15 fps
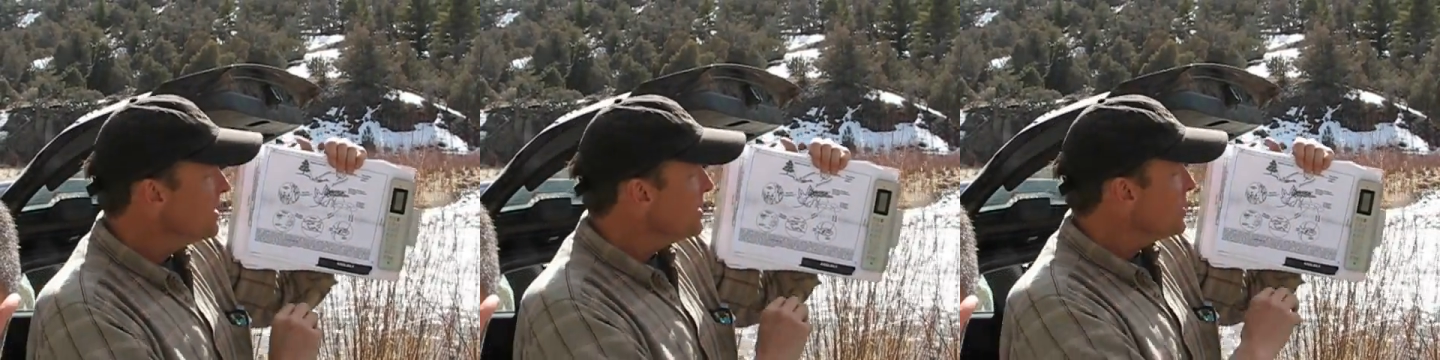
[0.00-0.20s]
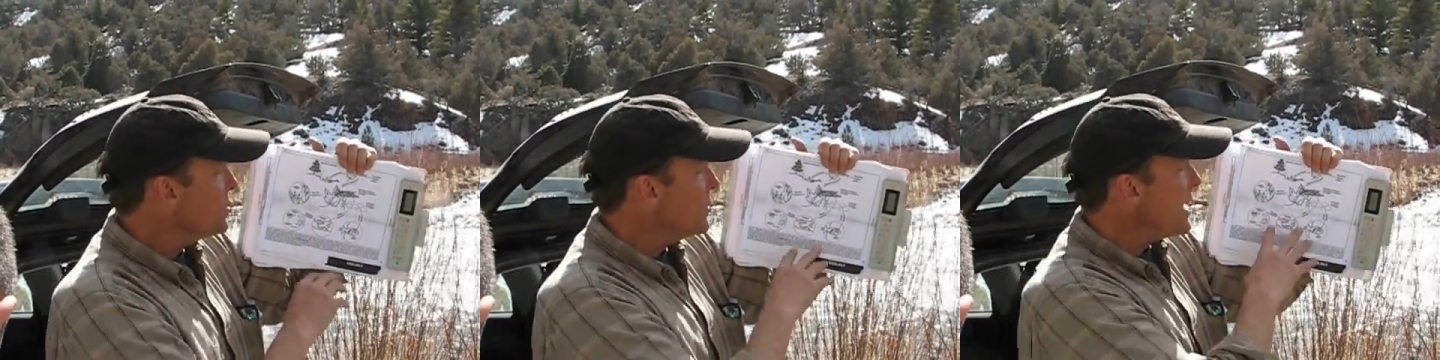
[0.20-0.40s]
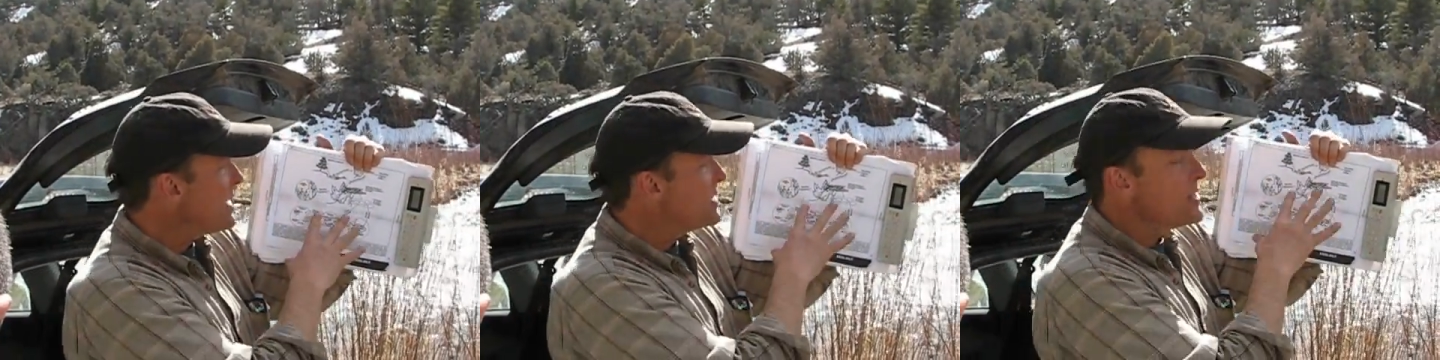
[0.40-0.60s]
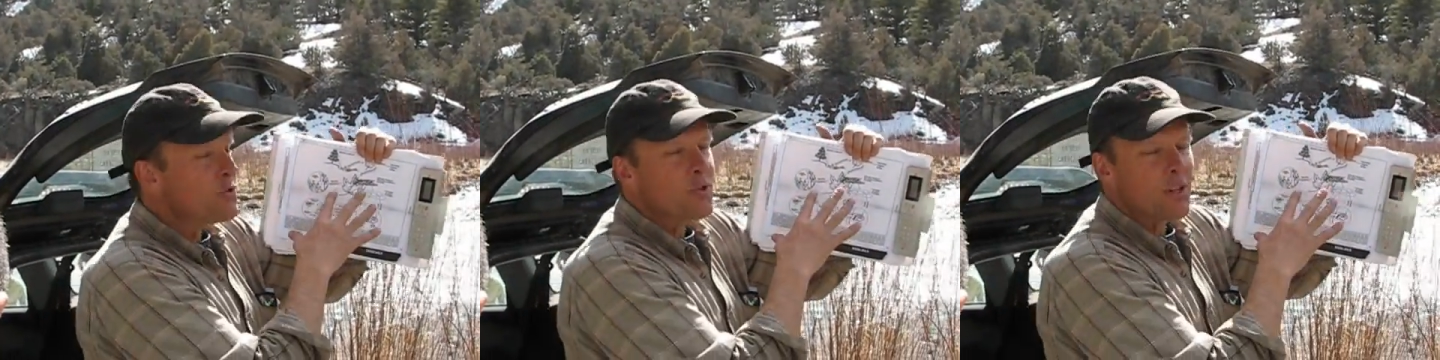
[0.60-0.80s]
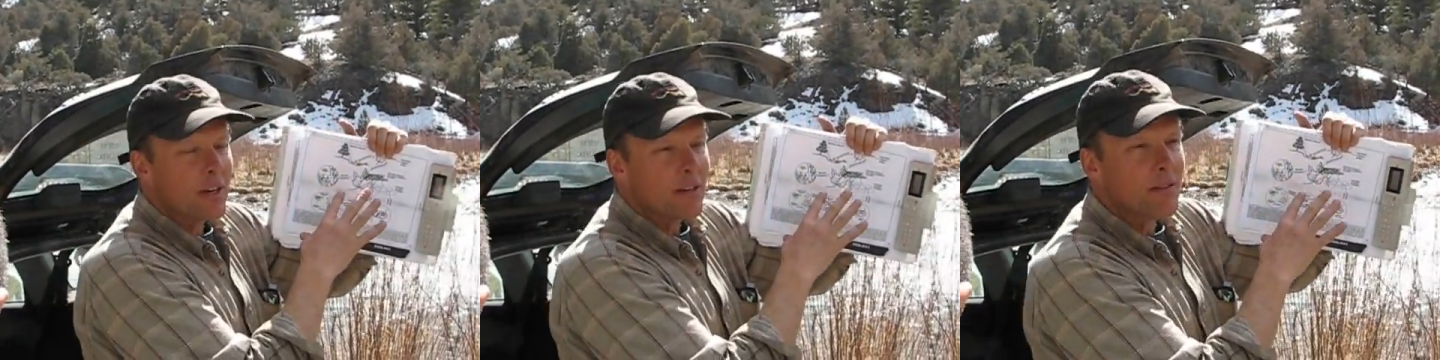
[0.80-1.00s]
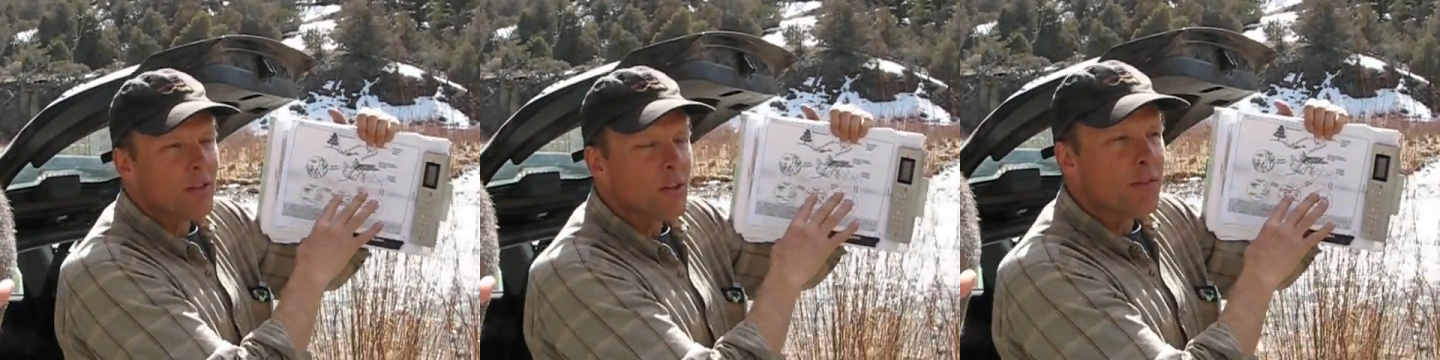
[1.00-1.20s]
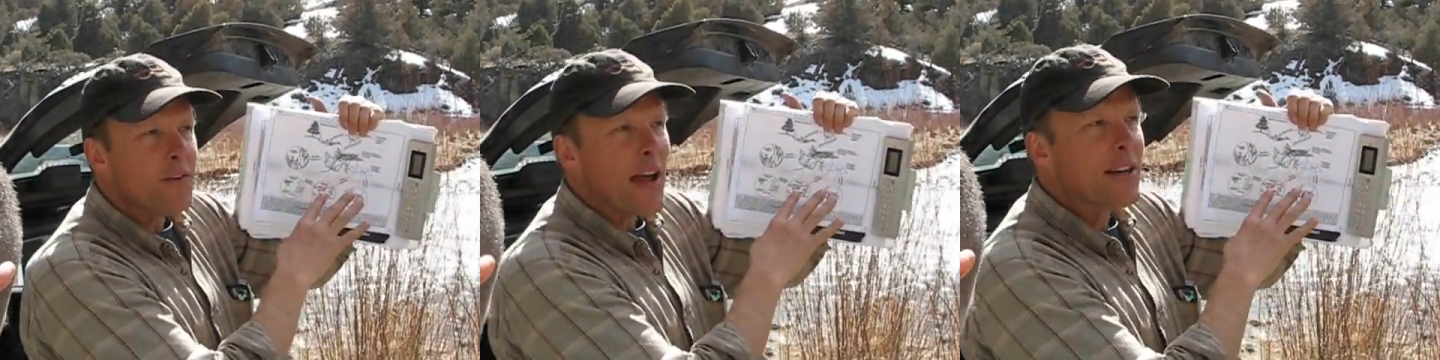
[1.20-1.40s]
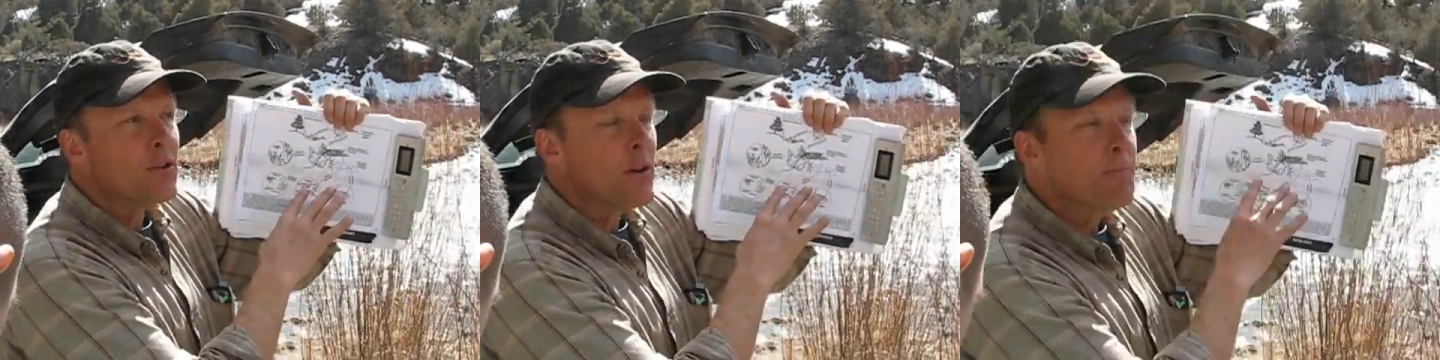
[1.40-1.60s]
So that's interesting, a little
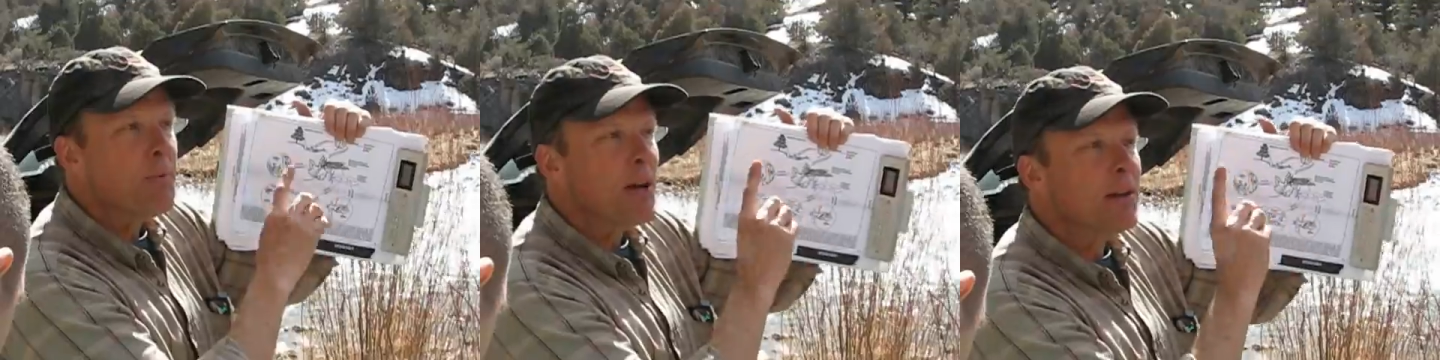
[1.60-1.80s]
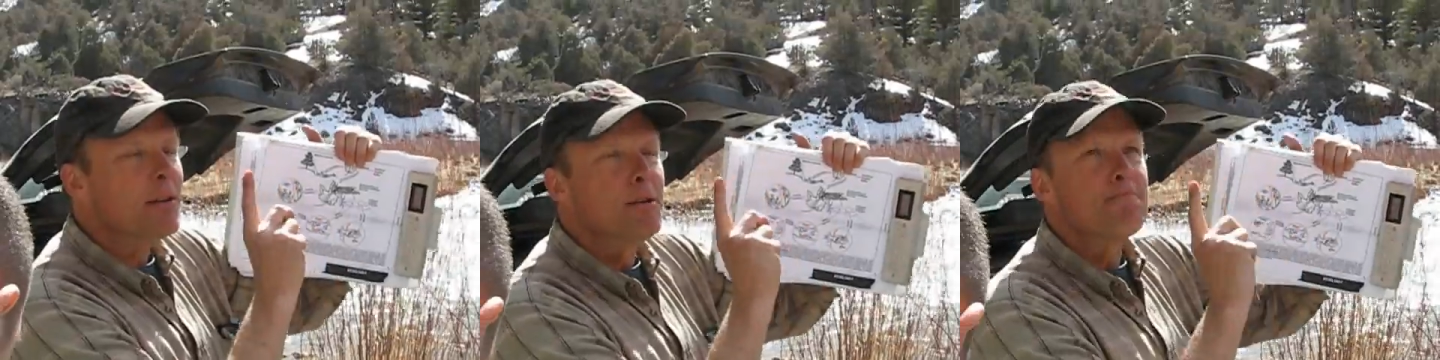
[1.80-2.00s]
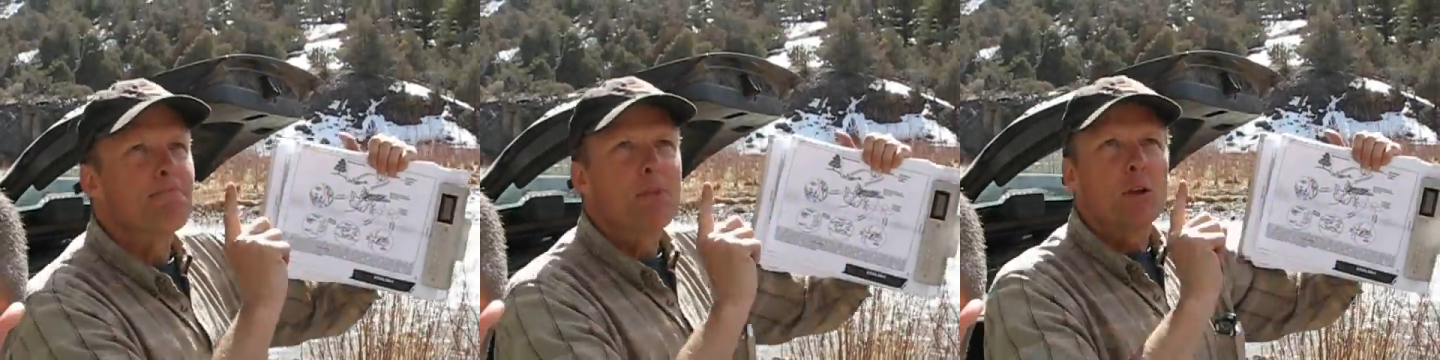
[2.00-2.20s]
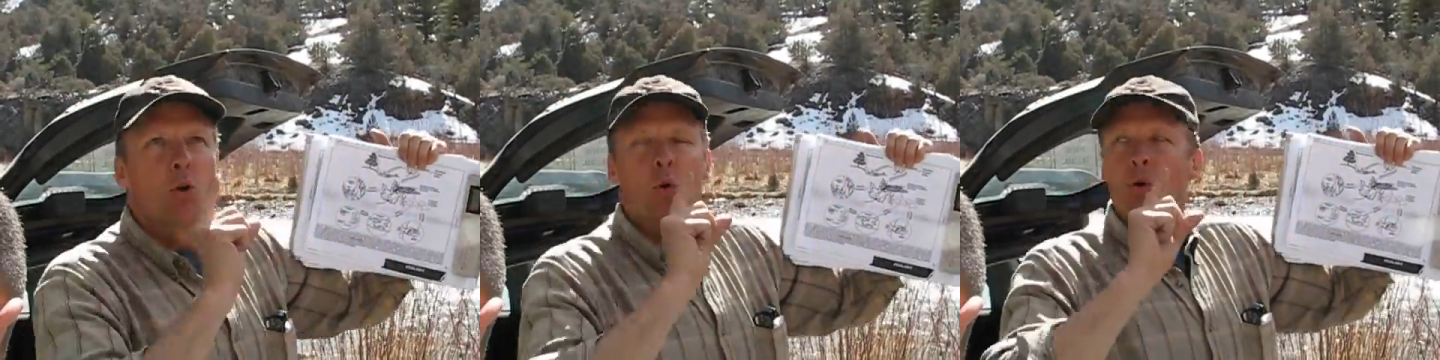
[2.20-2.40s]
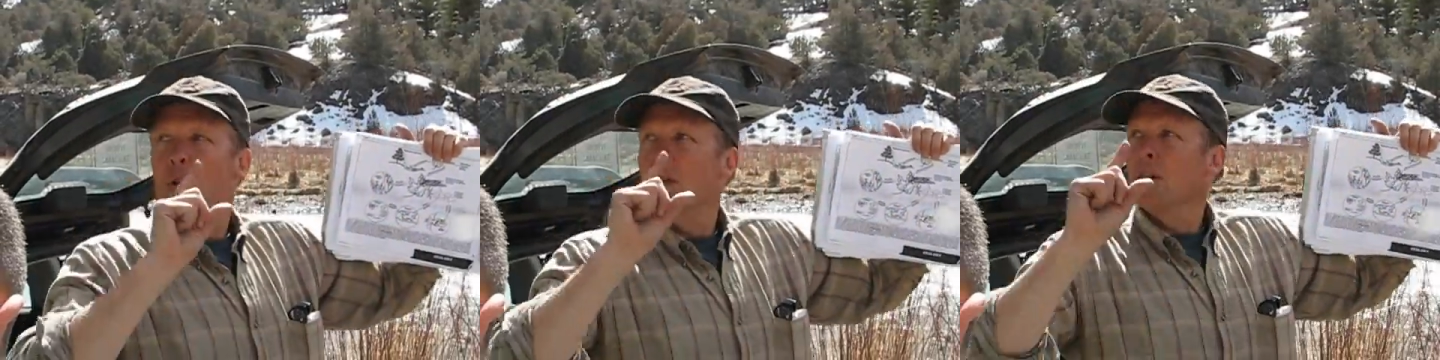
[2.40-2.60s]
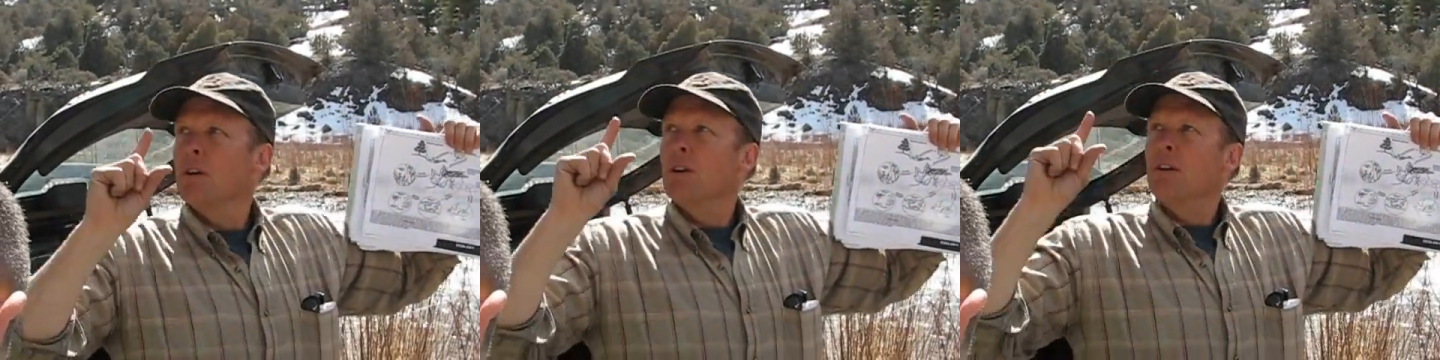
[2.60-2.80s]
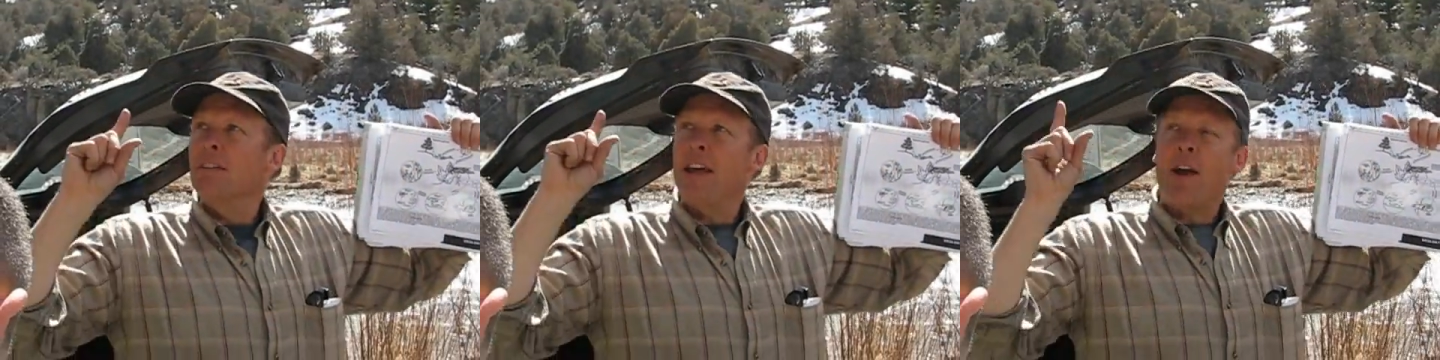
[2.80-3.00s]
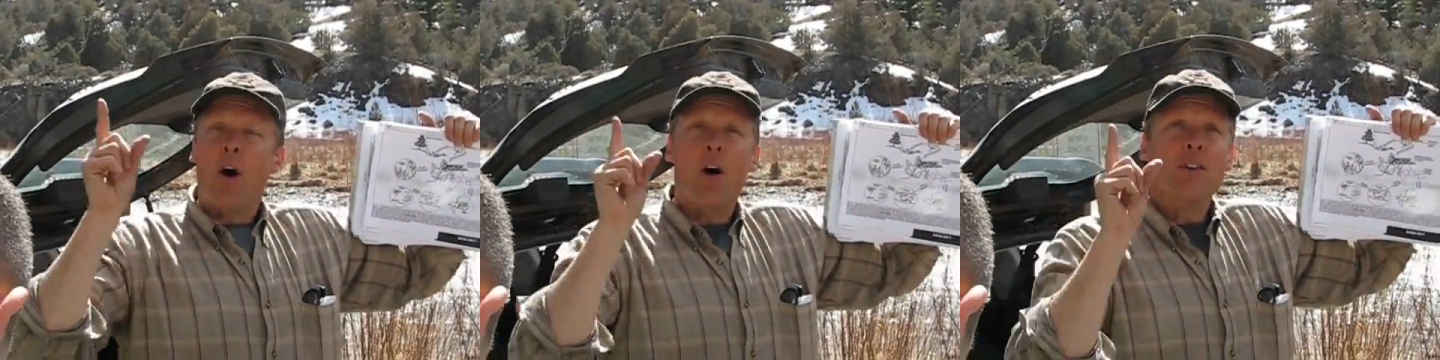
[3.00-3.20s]
factoid. But
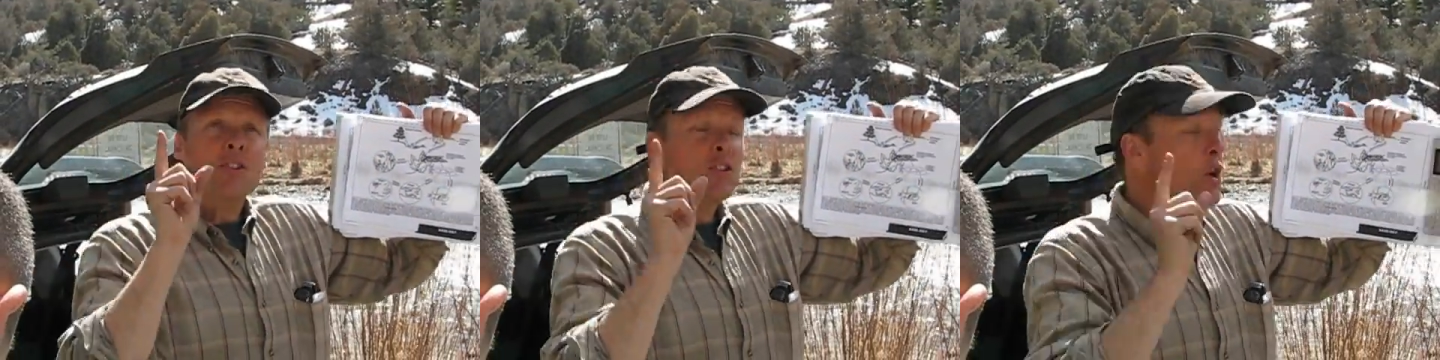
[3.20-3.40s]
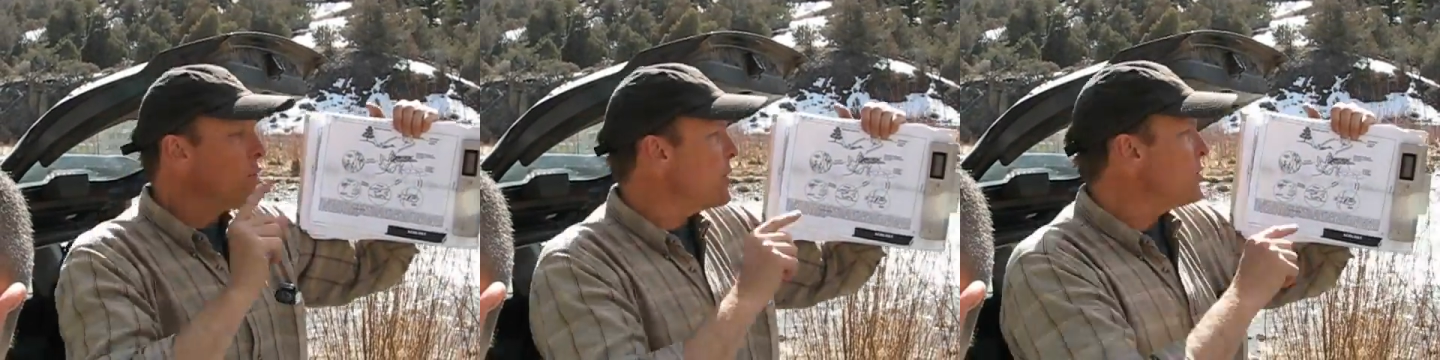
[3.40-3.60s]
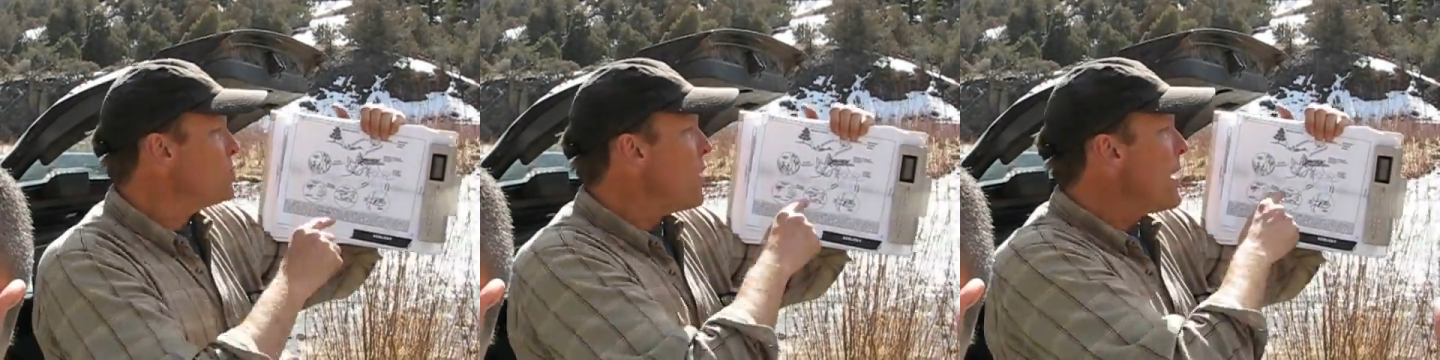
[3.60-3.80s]
this